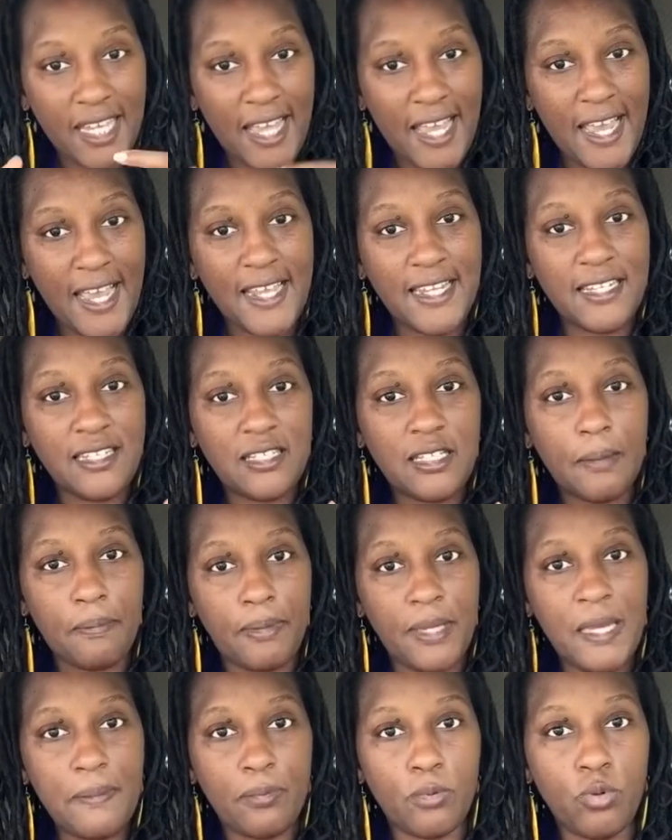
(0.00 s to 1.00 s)
in the
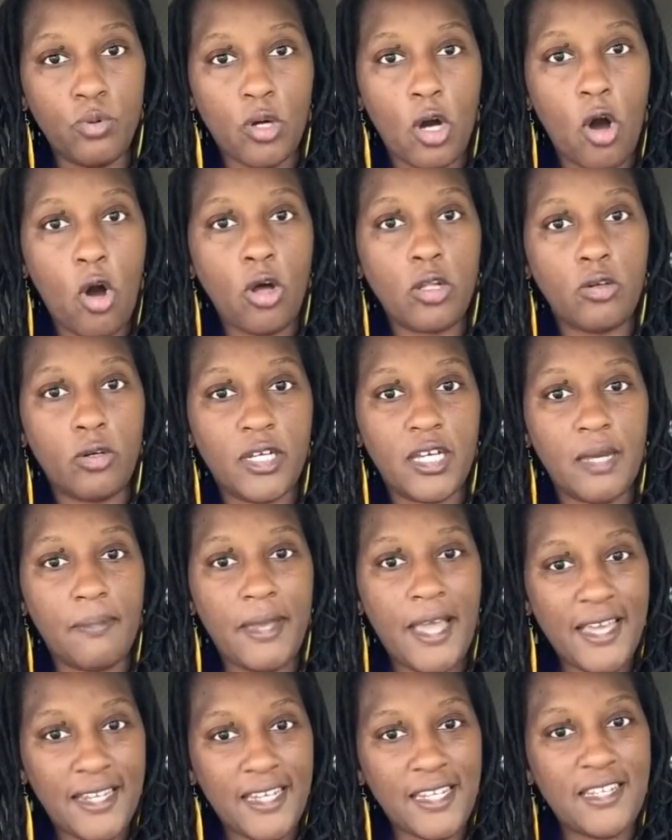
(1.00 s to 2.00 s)
people who call on Him
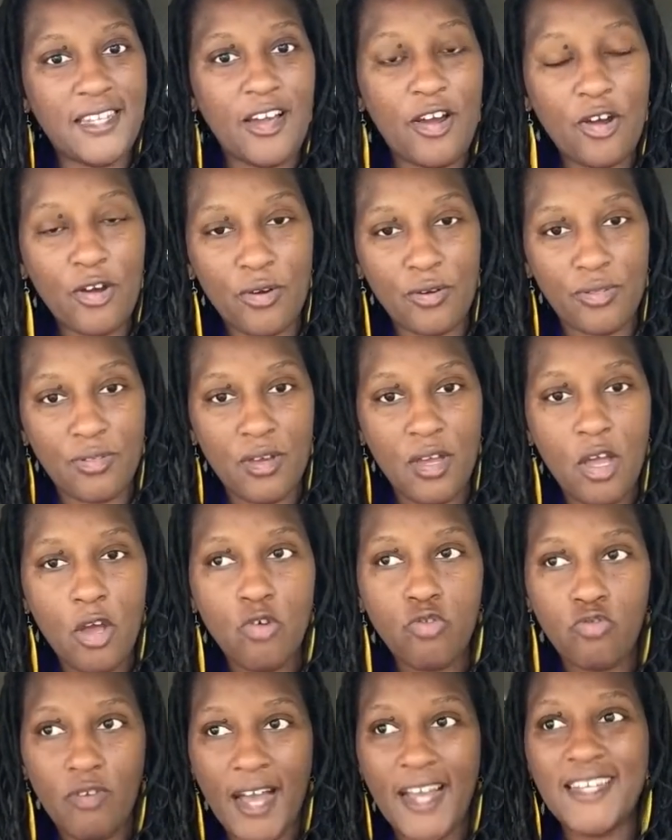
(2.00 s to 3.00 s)
and in the earth
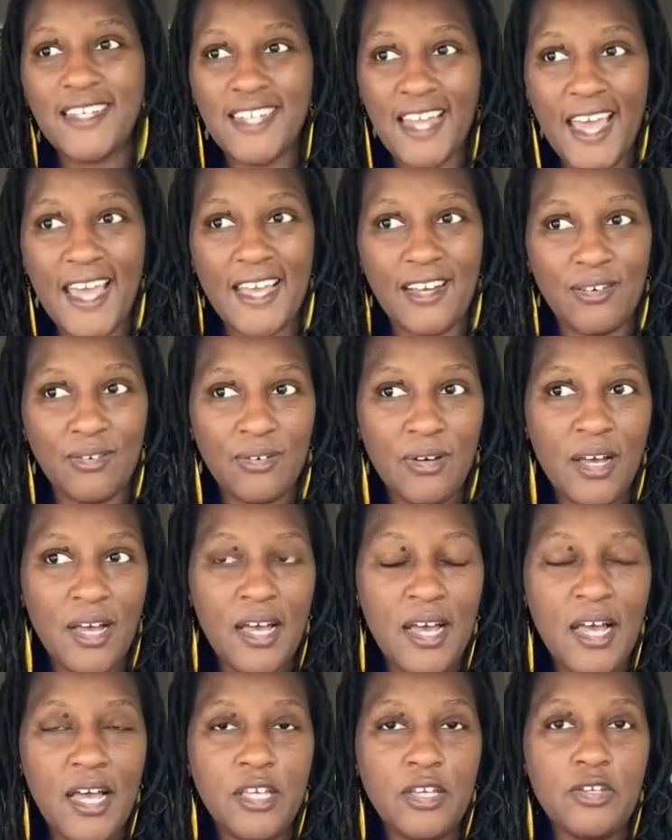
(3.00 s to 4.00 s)
right now.
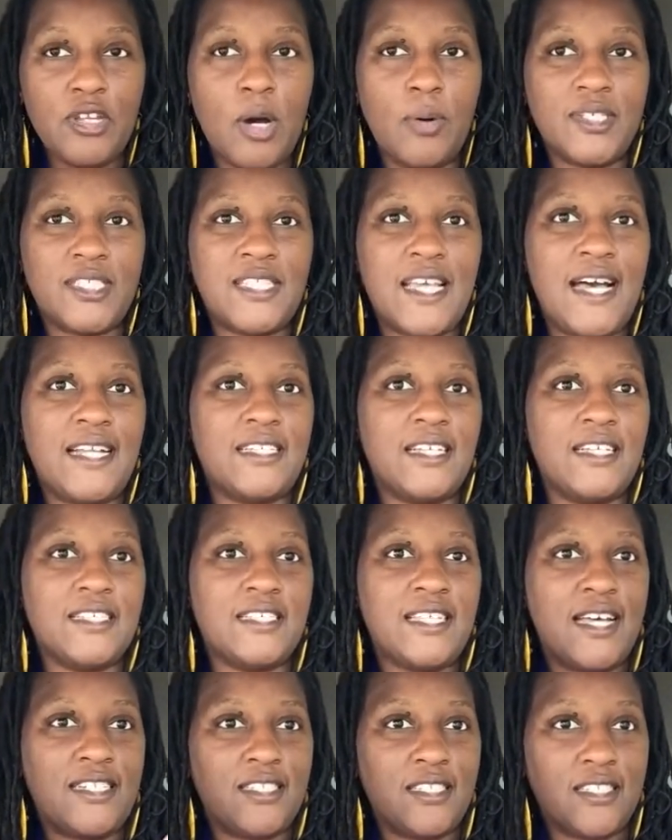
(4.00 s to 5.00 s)
It's
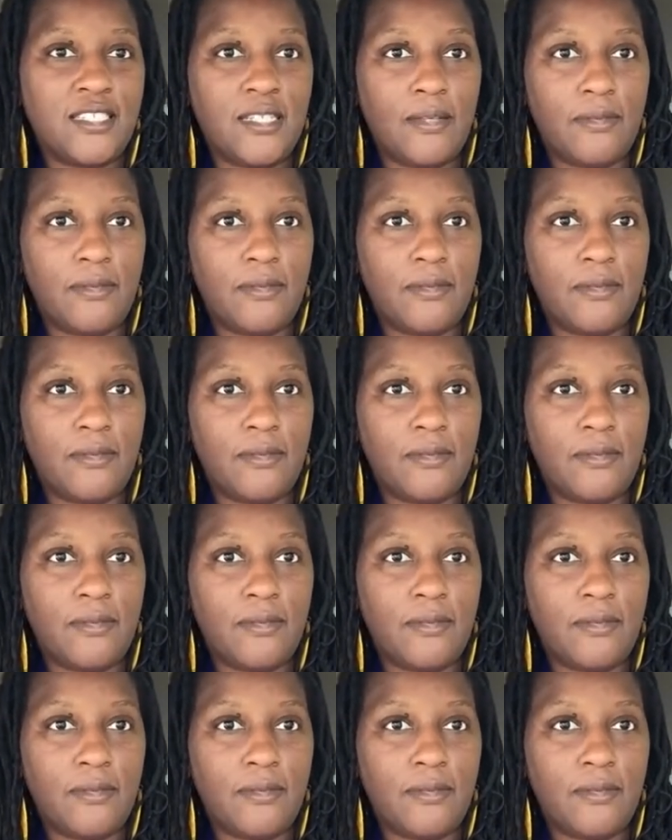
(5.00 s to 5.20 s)
not just a